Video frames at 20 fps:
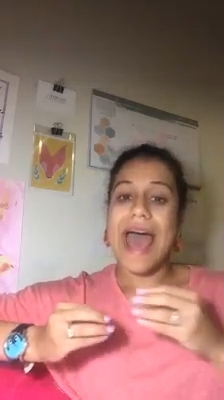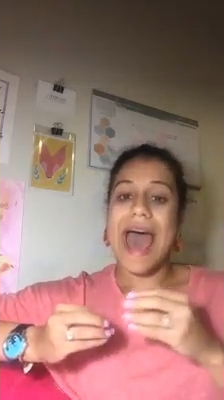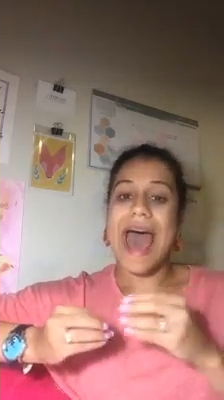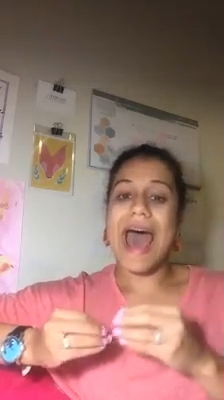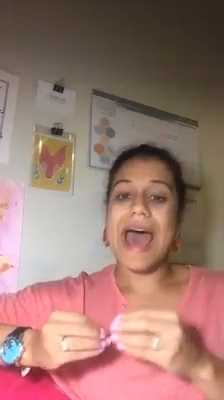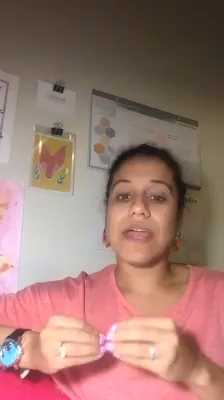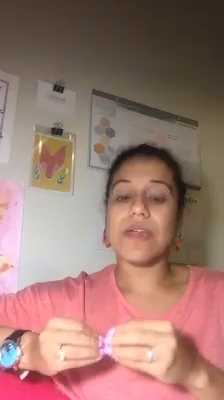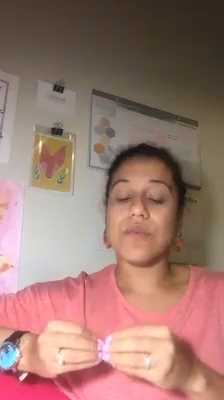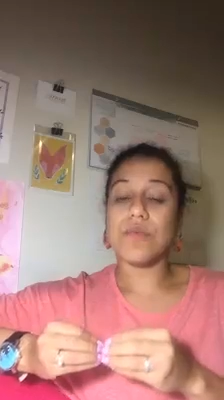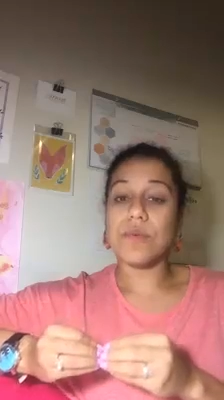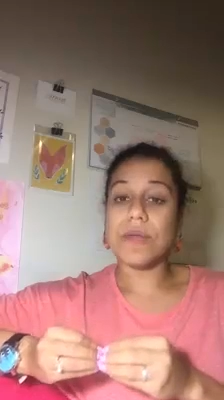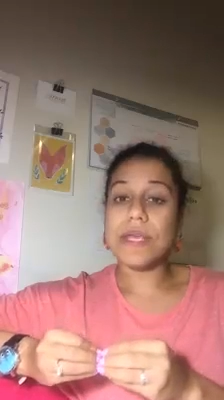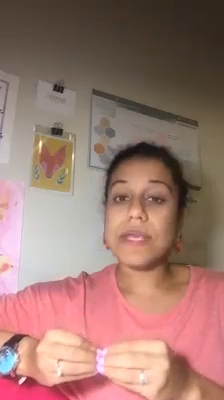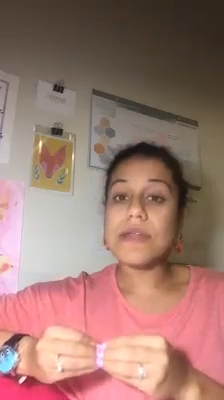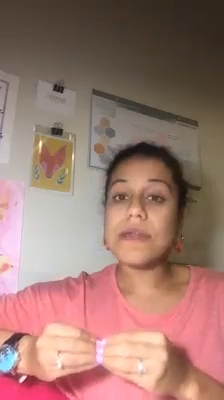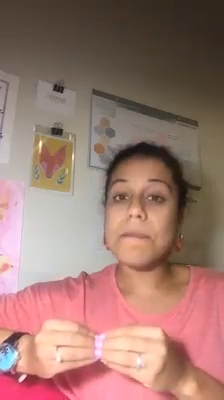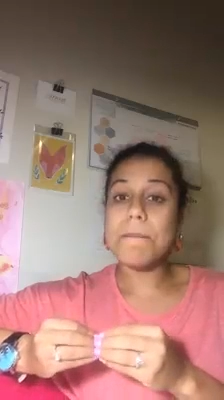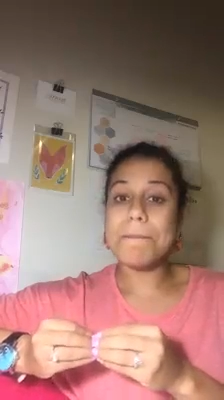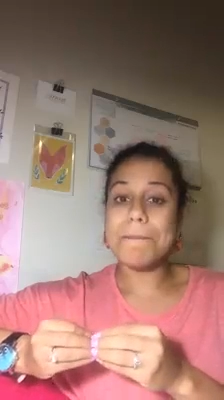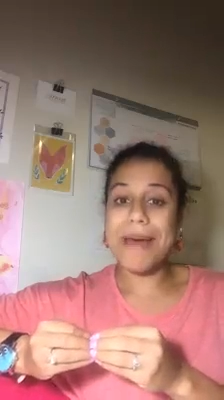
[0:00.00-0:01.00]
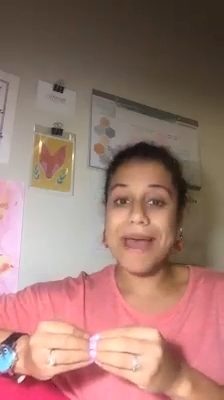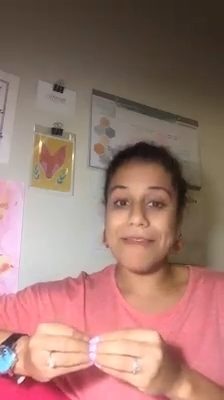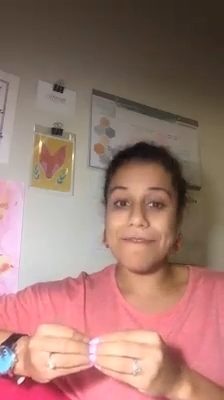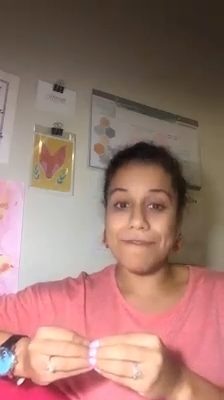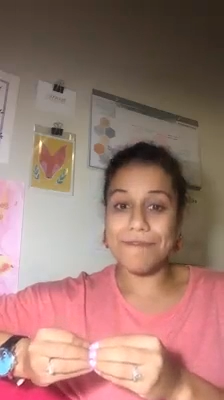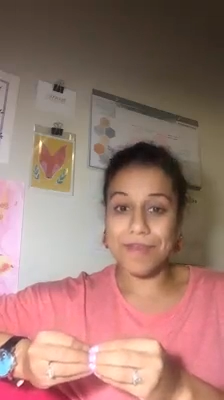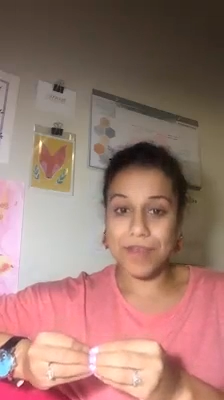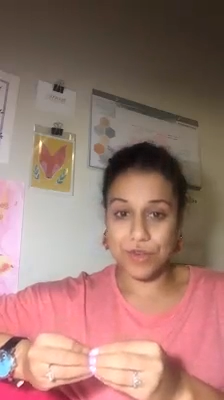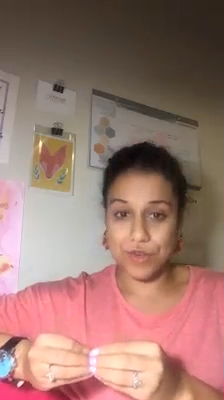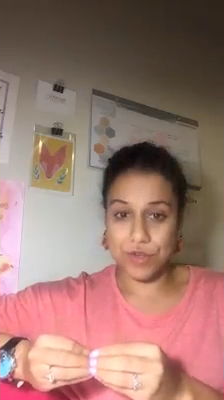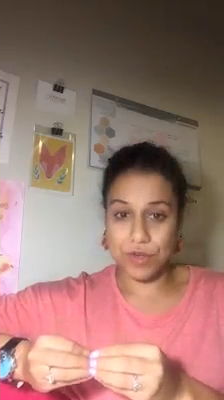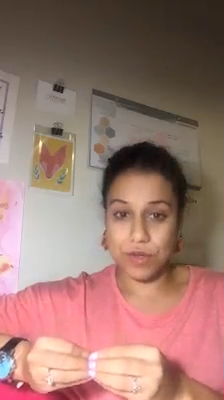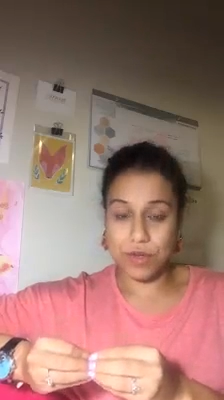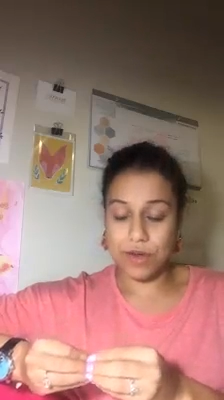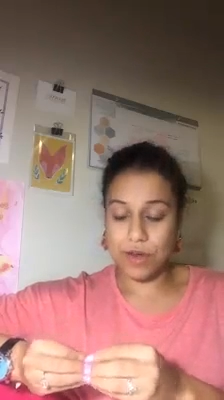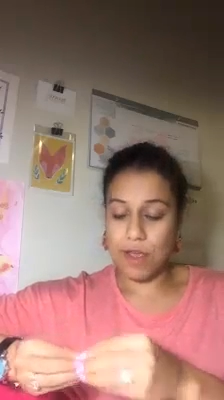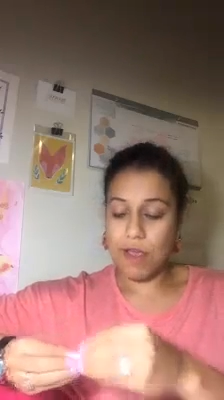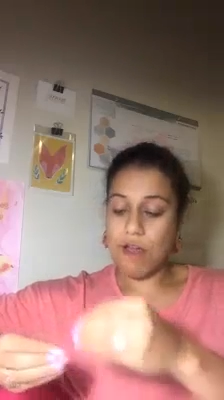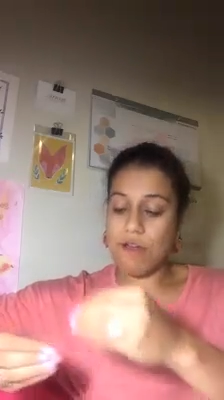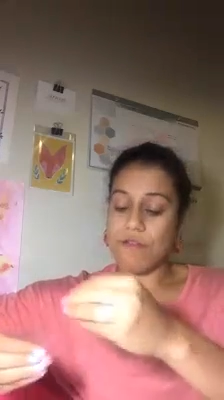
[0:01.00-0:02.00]
I read my
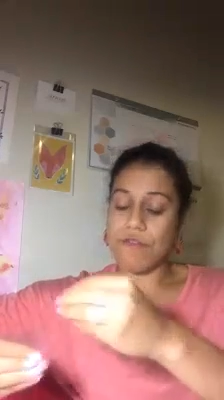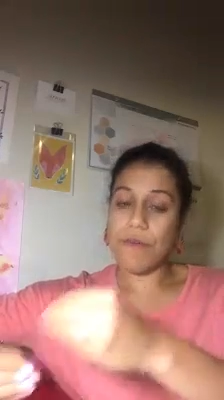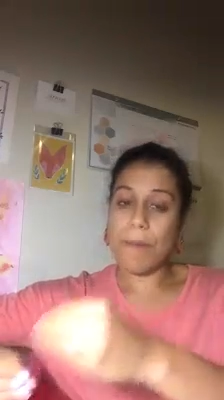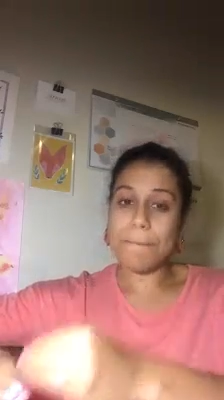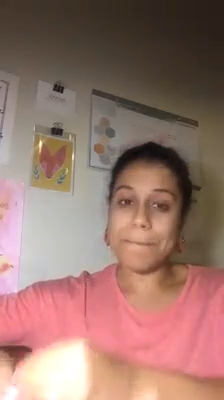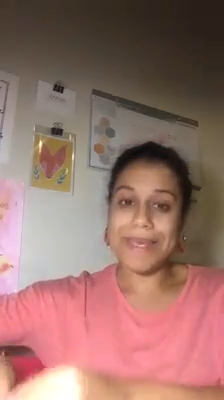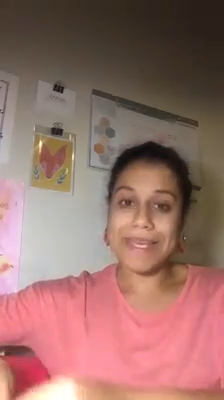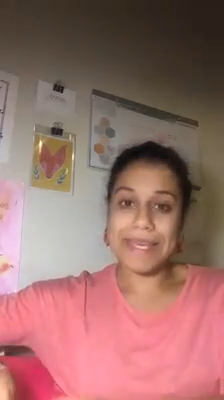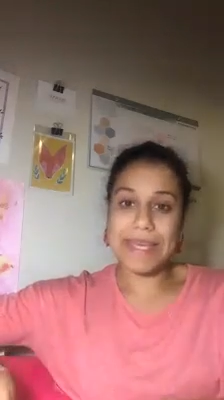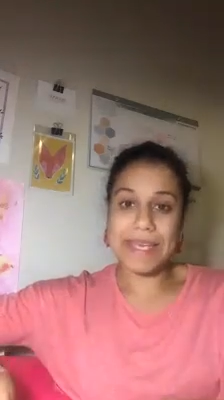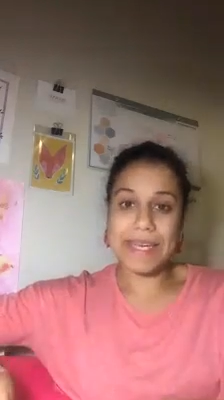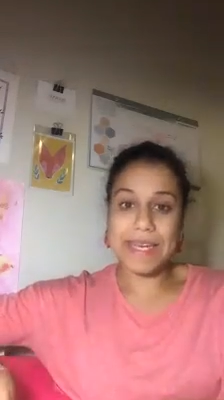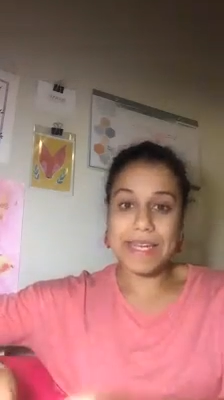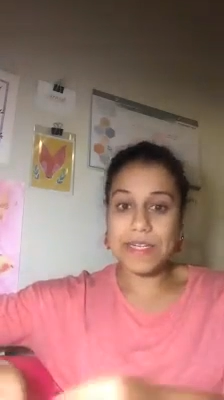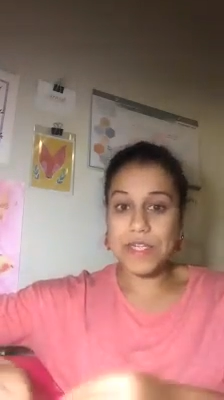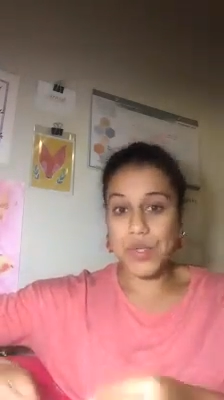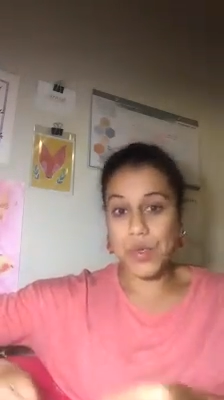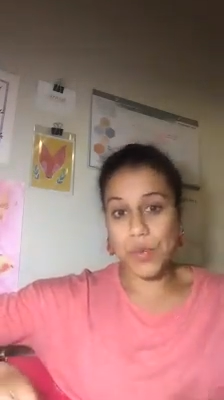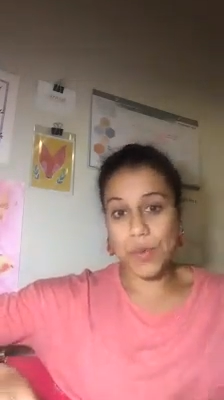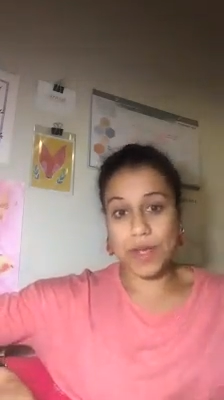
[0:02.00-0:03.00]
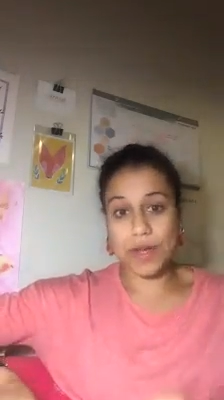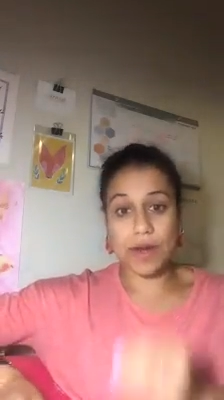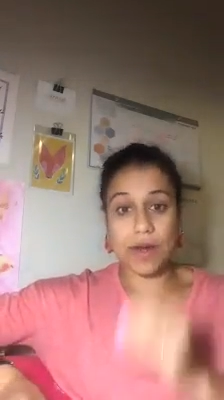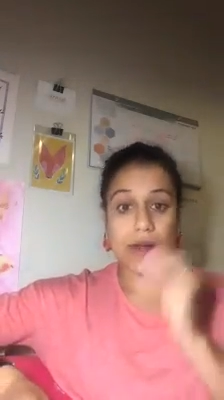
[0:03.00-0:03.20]
vision from beginning to end,